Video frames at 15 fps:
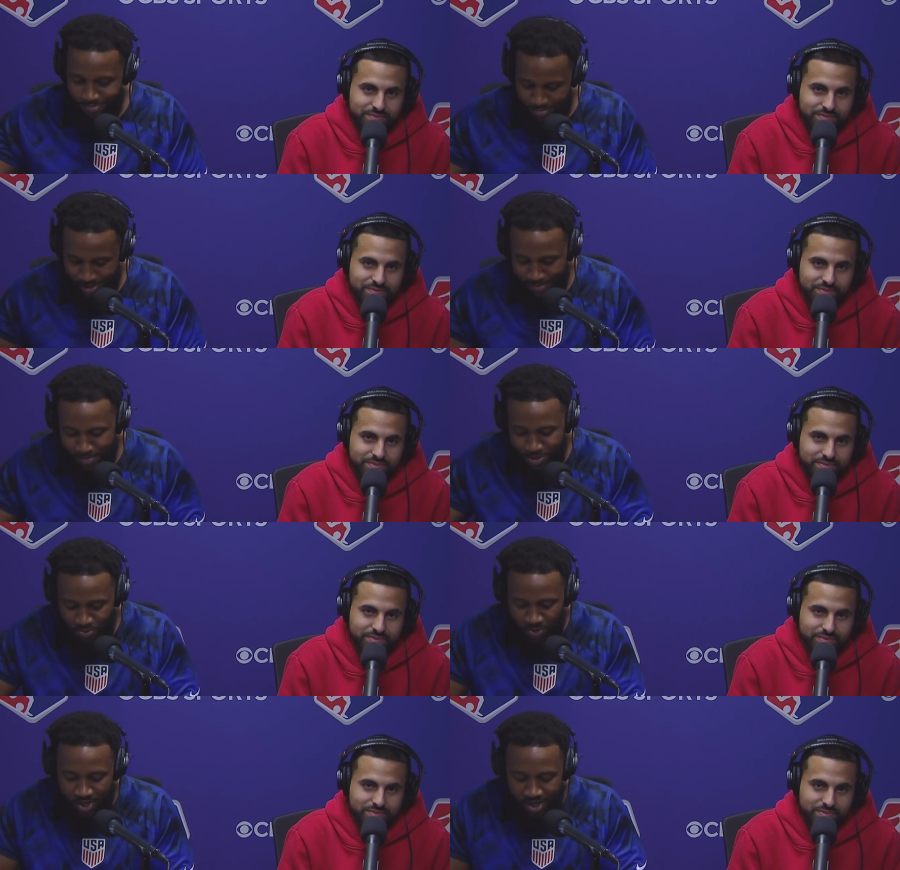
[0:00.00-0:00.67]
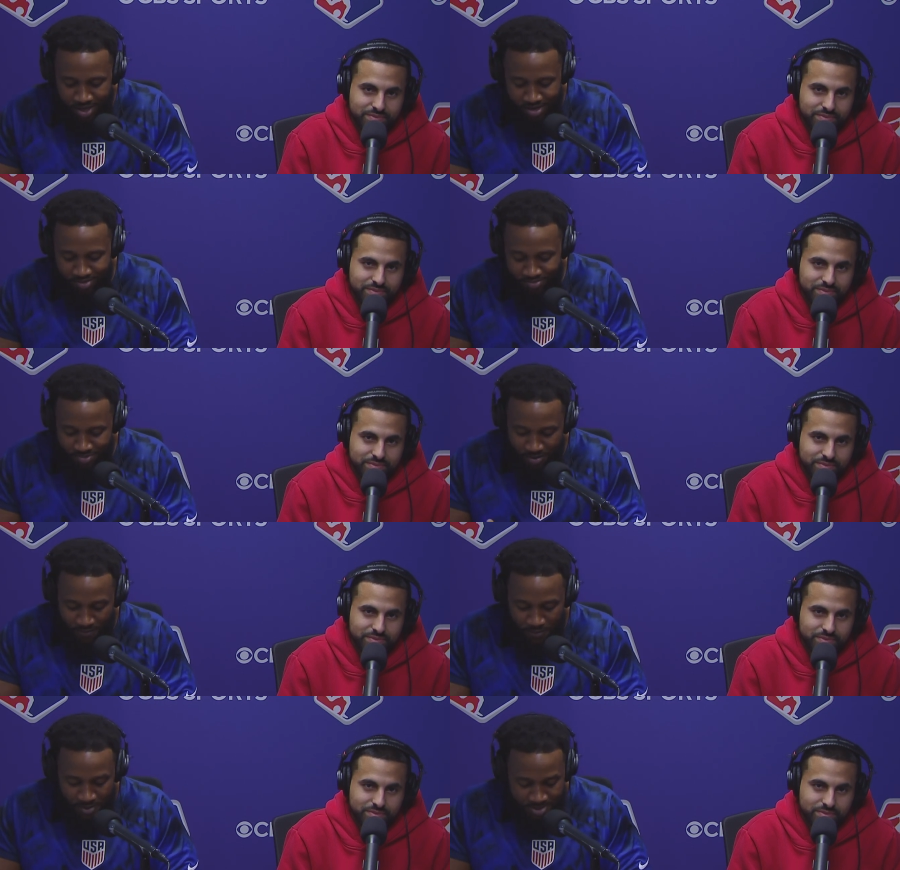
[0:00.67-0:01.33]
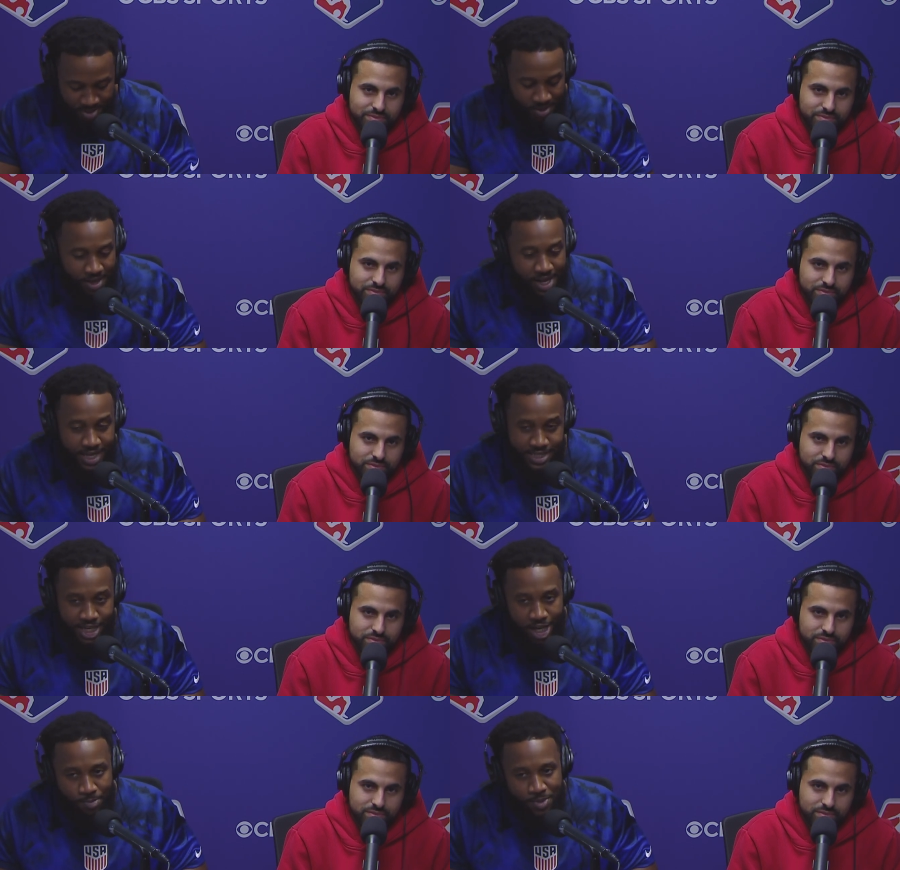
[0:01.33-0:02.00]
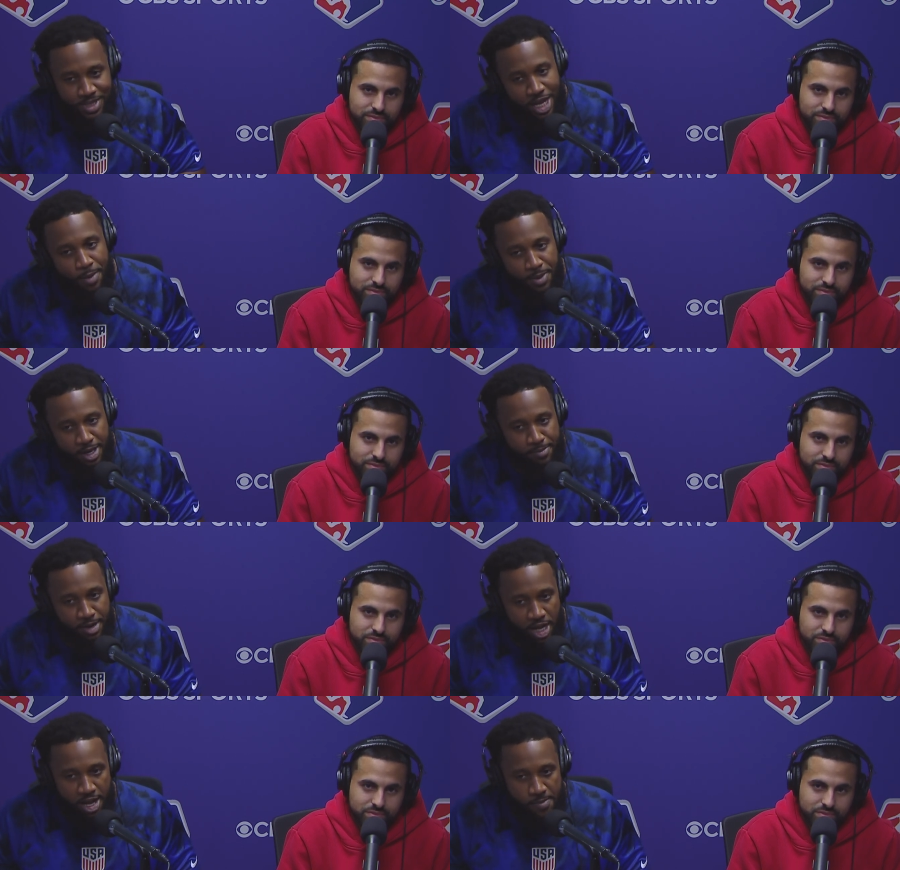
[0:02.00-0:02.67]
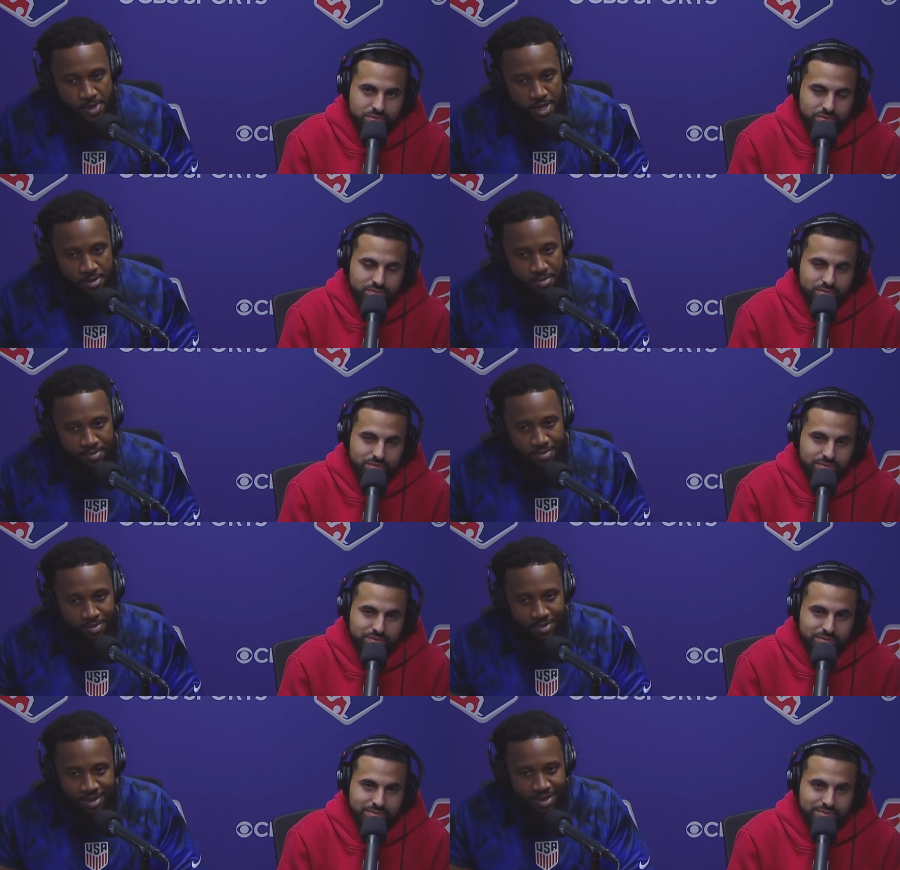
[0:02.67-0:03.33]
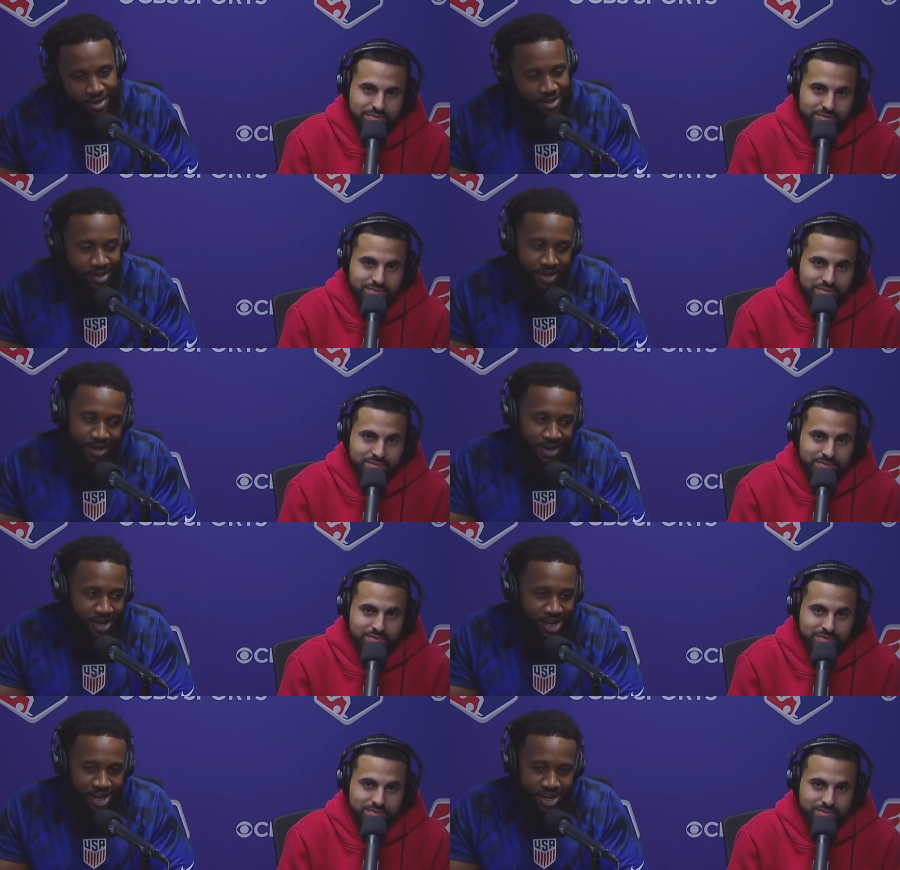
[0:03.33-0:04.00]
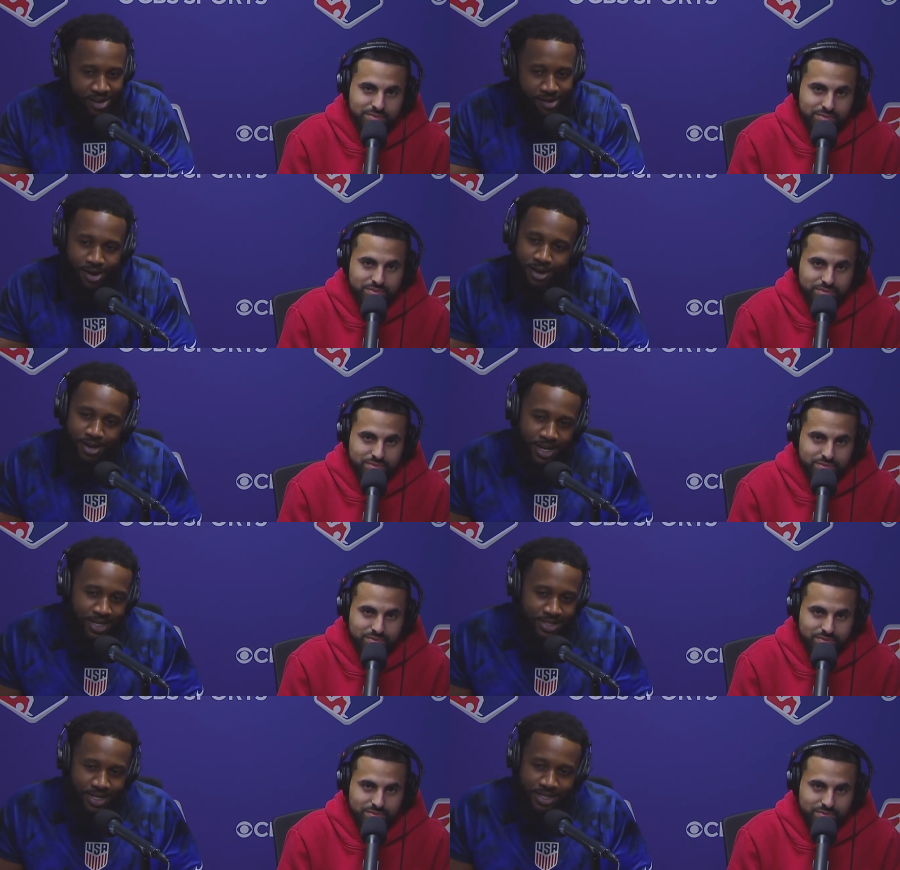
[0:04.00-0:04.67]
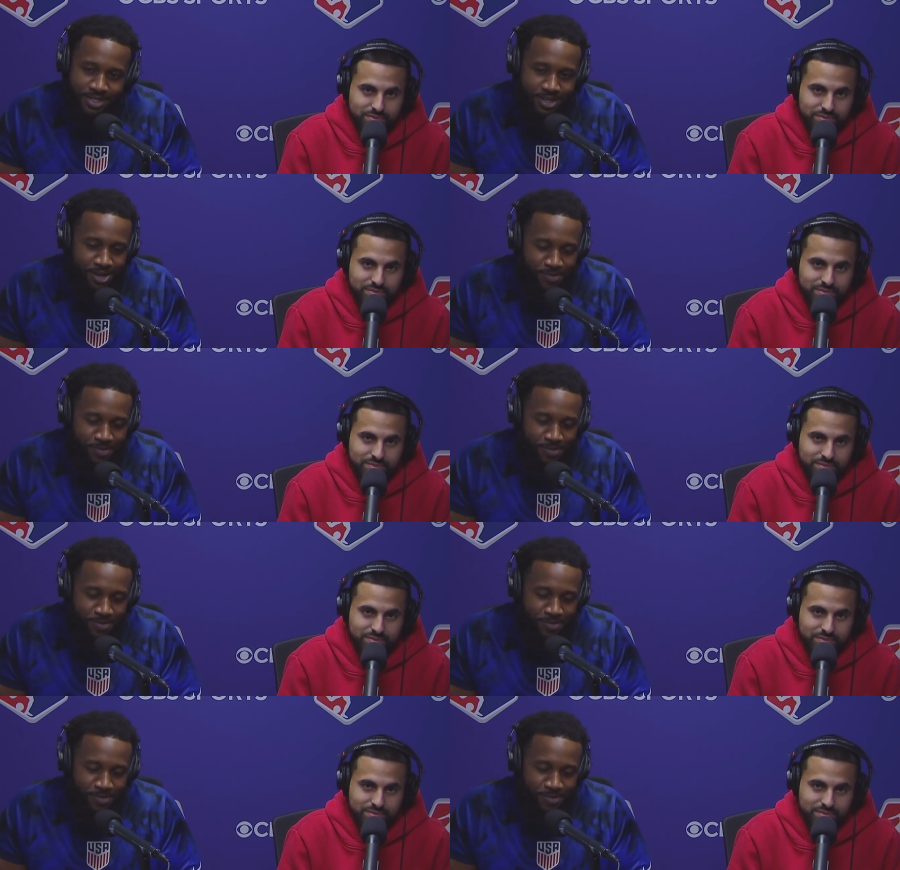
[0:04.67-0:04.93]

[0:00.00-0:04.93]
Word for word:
Speaker 1: in between the first and the last game that's happening in Miami, uh, it's, it's going to